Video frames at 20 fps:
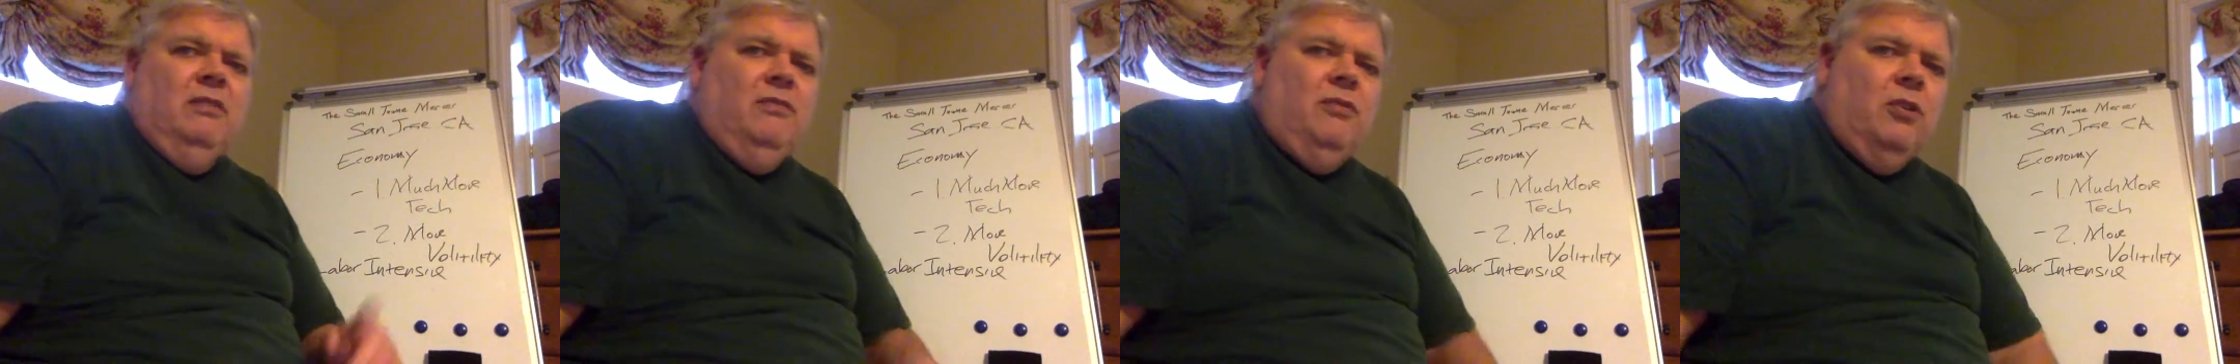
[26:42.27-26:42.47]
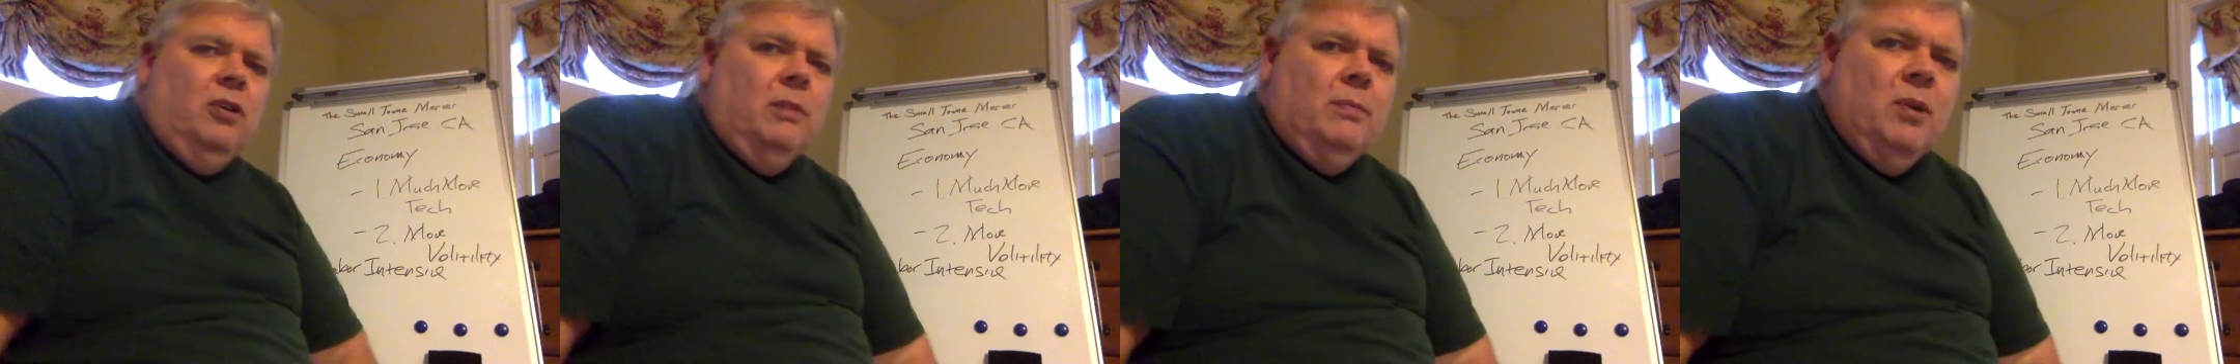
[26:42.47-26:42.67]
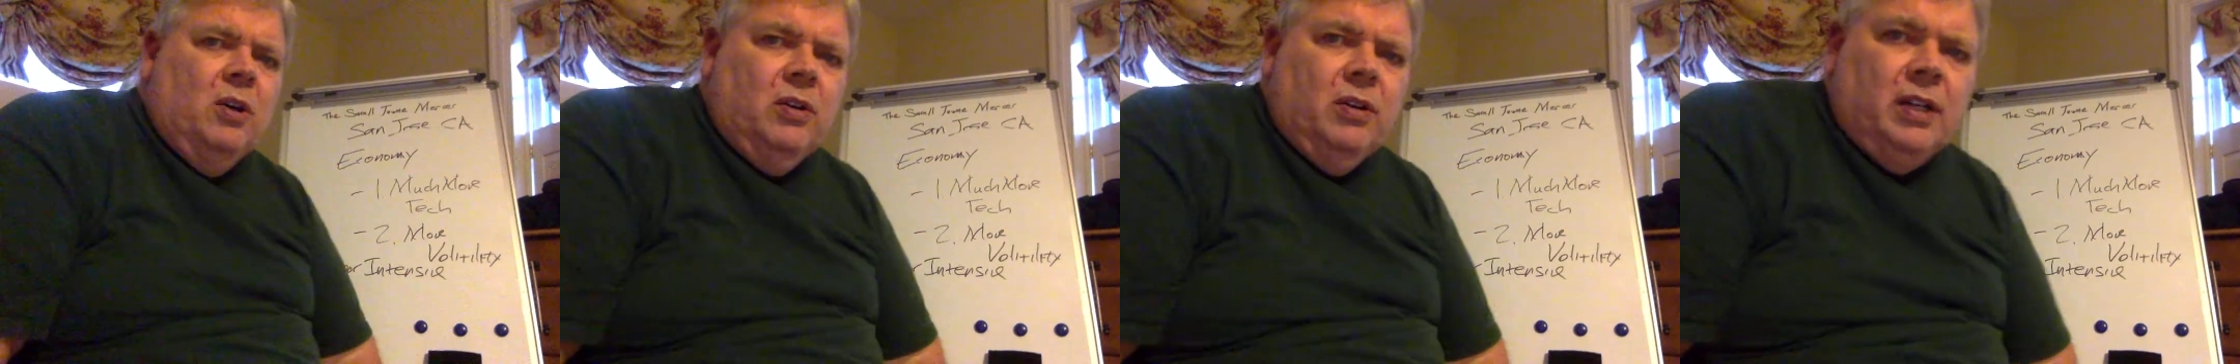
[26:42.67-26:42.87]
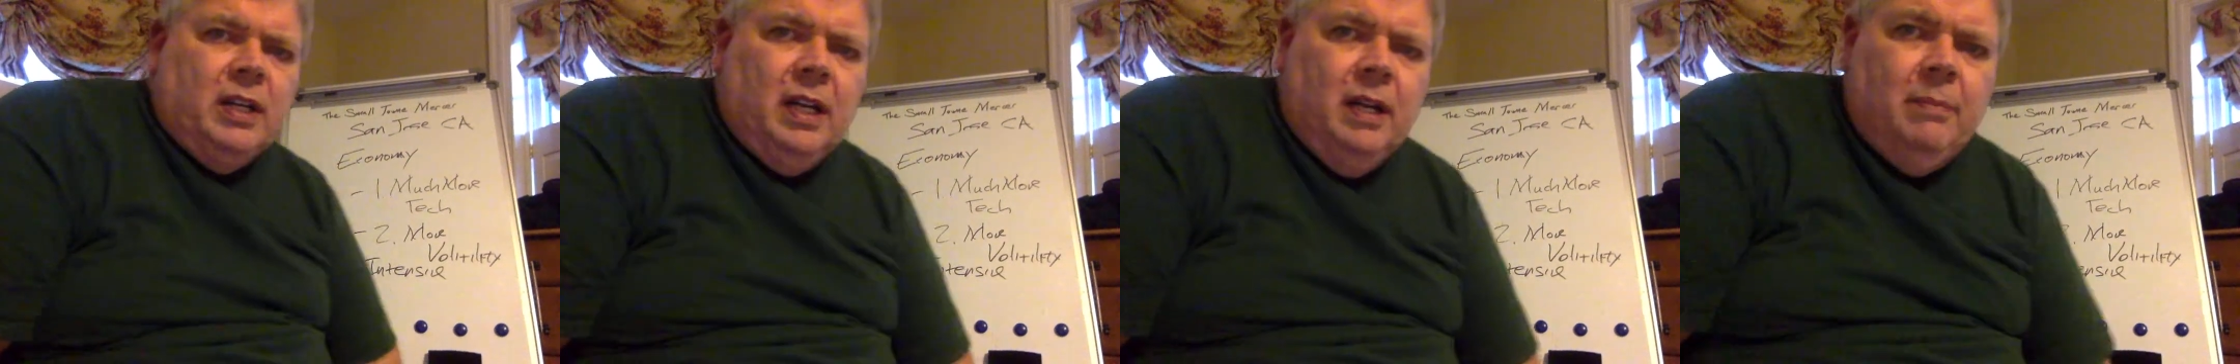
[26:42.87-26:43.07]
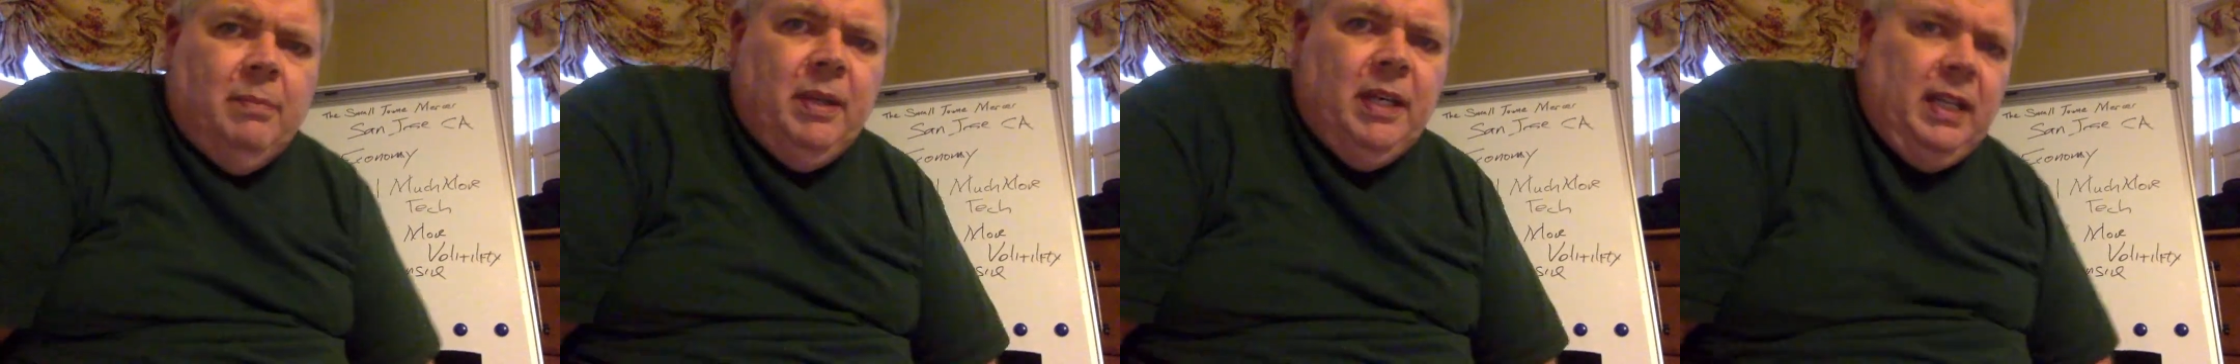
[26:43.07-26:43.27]
Ford Motor
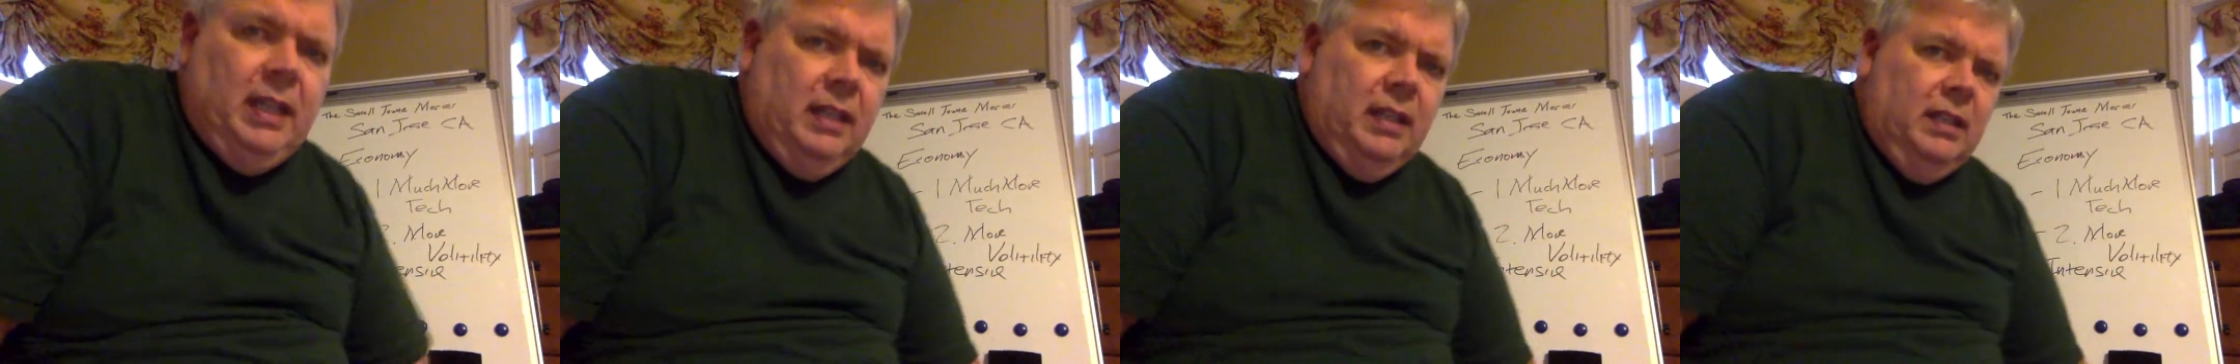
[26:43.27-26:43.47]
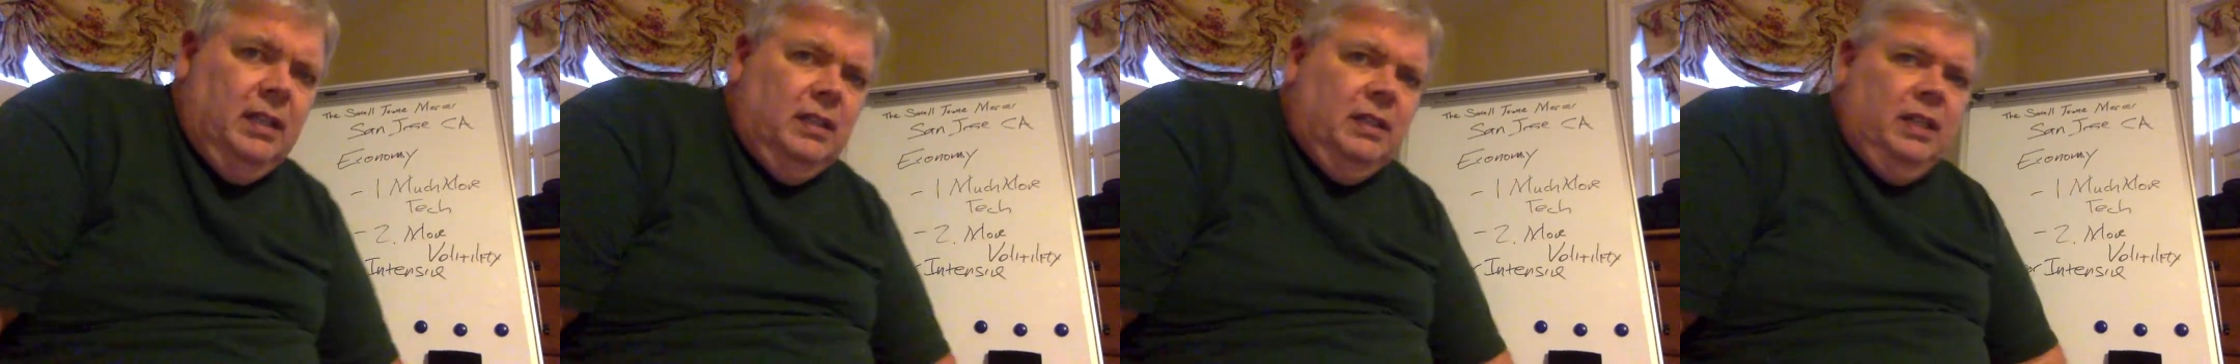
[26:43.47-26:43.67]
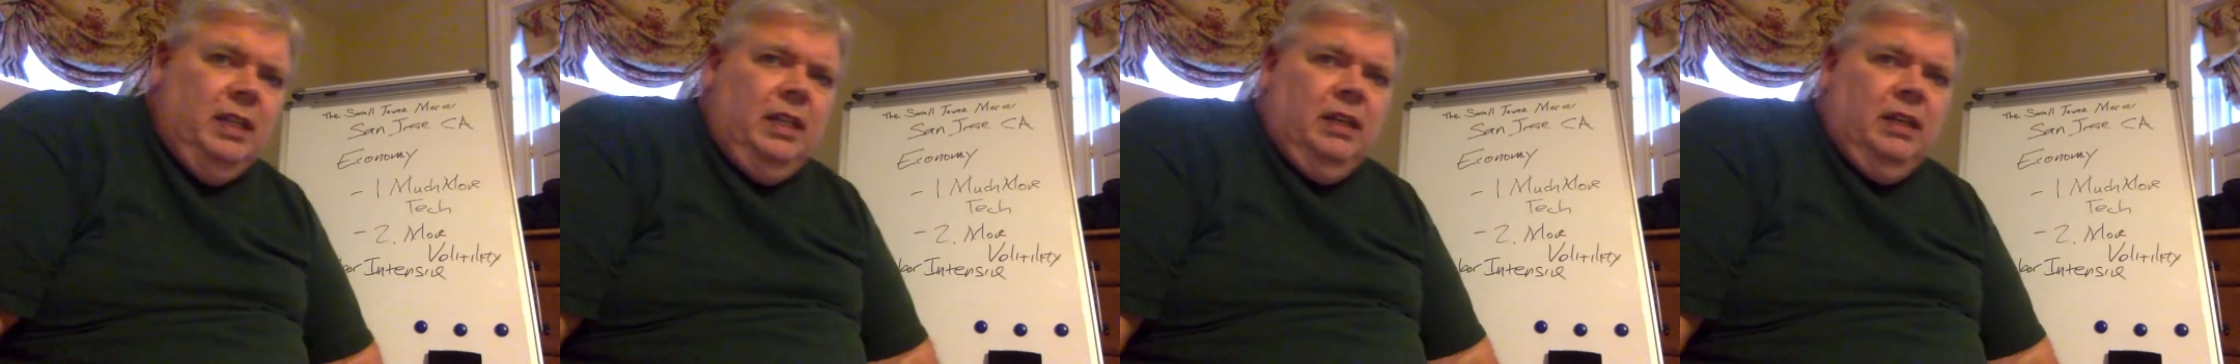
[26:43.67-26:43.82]
Company in the